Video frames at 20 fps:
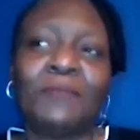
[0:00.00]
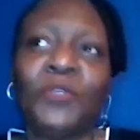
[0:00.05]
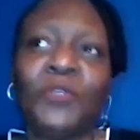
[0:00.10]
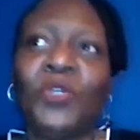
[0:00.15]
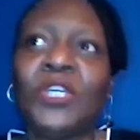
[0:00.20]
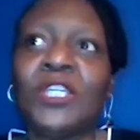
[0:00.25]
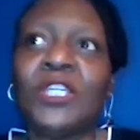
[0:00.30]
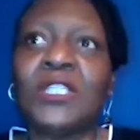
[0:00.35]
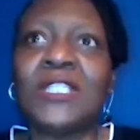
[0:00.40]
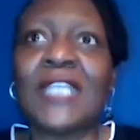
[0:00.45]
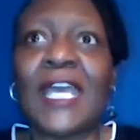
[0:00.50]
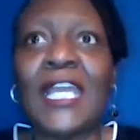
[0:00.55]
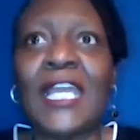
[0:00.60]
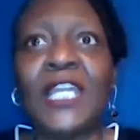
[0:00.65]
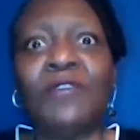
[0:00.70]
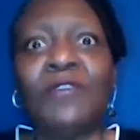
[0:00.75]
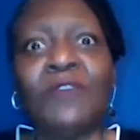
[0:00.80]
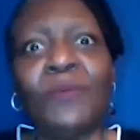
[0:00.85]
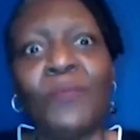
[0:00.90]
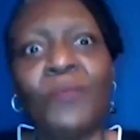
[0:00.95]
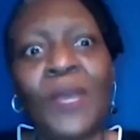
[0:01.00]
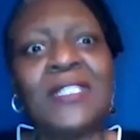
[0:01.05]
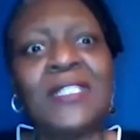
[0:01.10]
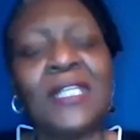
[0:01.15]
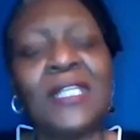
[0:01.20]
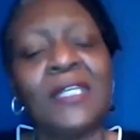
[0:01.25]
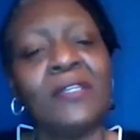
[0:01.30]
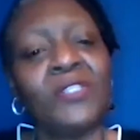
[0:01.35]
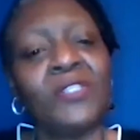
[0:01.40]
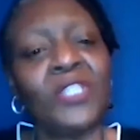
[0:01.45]
You can tailor a
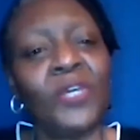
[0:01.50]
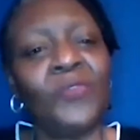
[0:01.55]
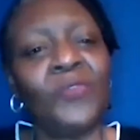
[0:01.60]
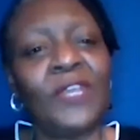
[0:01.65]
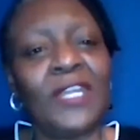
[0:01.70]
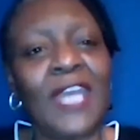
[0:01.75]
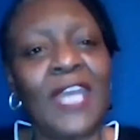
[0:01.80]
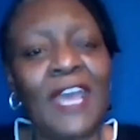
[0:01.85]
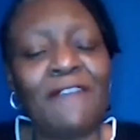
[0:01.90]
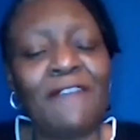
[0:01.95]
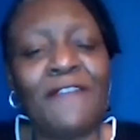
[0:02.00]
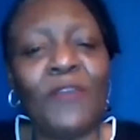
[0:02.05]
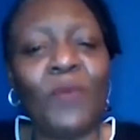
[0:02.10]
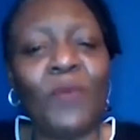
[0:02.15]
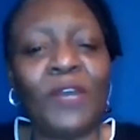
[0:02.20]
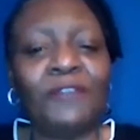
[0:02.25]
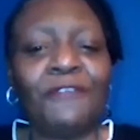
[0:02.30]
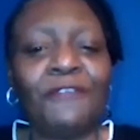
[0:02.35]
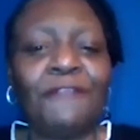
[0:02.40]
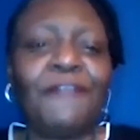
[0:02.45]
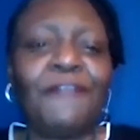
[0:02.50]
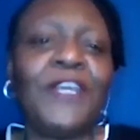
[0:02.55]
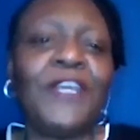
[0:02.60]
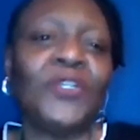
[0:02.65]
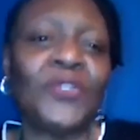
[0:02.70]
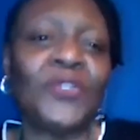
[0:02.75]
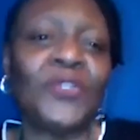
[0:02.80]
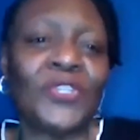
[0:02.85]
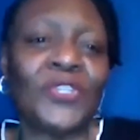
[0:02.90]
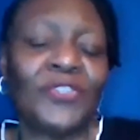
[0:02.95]
wedding so that everyone
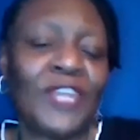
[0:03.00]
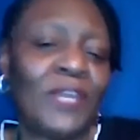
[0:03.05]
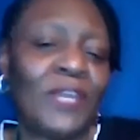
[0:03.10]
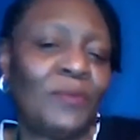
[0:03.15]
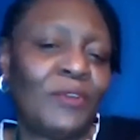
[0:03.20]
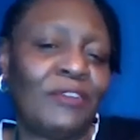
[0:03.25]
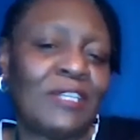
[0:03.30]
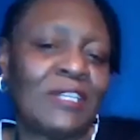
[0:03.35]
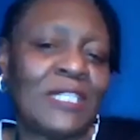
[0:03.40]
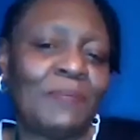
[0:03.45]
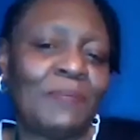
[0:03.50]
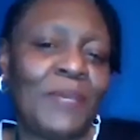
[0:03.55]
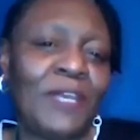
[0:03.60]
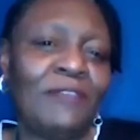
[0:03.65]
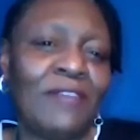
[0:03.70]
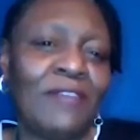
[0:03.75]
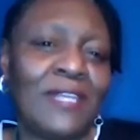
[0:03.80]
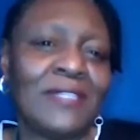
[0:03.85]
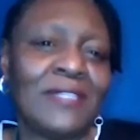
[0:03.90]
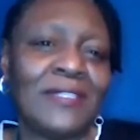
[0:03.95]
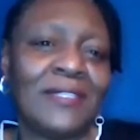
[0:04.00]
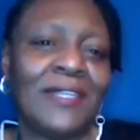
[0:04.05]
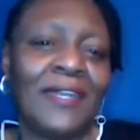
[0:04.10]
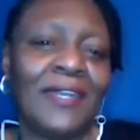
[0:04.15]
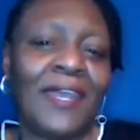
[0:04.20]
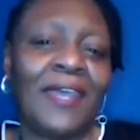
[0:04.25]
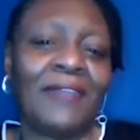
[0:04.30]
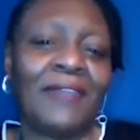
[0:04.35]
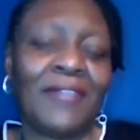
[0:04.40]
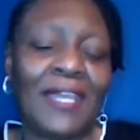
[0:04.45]
feels that they were experienced
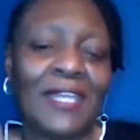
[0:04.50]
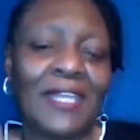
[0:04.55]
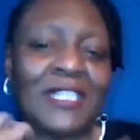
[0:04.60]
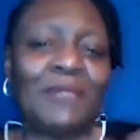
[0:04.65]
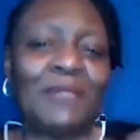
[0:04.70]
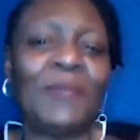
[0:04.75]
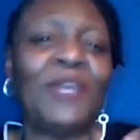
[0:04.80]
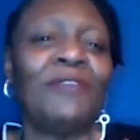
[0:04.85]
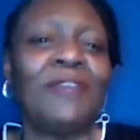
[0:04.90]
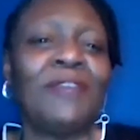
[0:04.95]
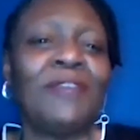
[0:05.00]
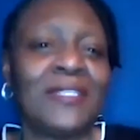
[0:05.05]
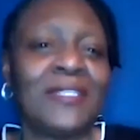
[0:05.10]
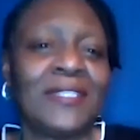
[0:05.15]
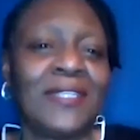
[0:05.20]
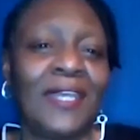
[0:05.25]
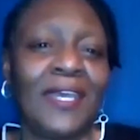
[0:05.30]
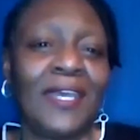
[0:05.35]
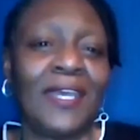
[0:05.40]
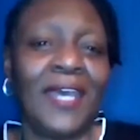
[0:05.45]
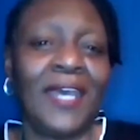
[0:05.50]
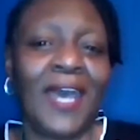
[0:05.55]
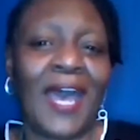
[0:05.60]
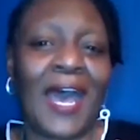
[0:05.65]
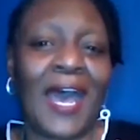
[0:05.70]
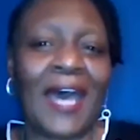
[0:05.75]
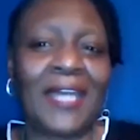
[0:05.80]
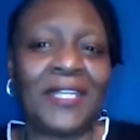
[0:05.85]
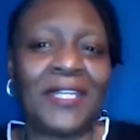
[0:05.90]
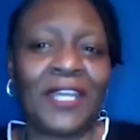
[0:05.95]
in it, they experienced it.
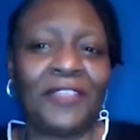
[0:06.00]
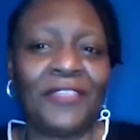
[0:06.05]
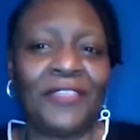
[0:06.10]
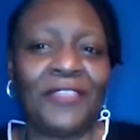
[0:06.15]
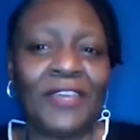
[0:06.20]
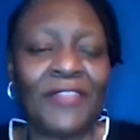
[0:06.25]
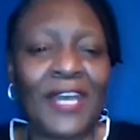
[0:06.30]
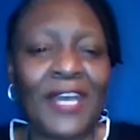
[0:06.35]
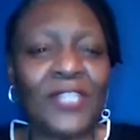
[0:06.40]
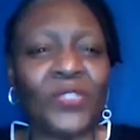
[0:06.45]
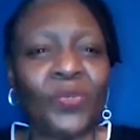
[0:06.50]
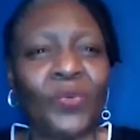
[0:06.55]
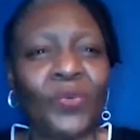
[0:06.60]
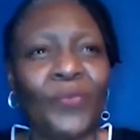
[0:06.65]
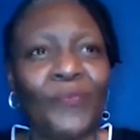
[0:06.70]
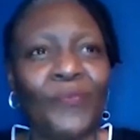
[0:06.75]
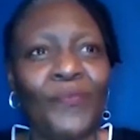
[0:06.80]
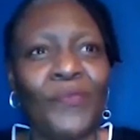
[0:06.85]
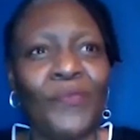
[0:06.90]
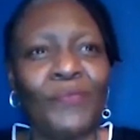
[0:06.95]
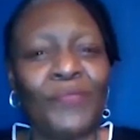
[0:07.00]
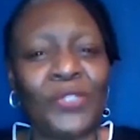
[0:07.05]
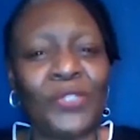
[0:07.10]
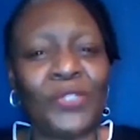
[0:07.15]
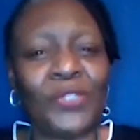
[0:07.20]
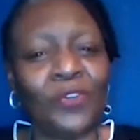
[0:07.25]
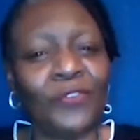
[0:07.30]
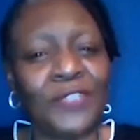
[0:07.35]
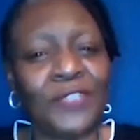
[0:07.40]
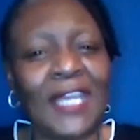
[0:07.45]
And I think that's
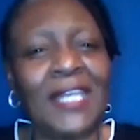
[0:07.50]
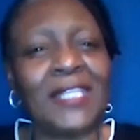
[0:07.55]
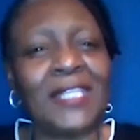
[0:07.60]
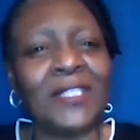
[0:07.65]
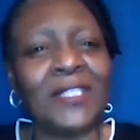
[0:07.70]
sort of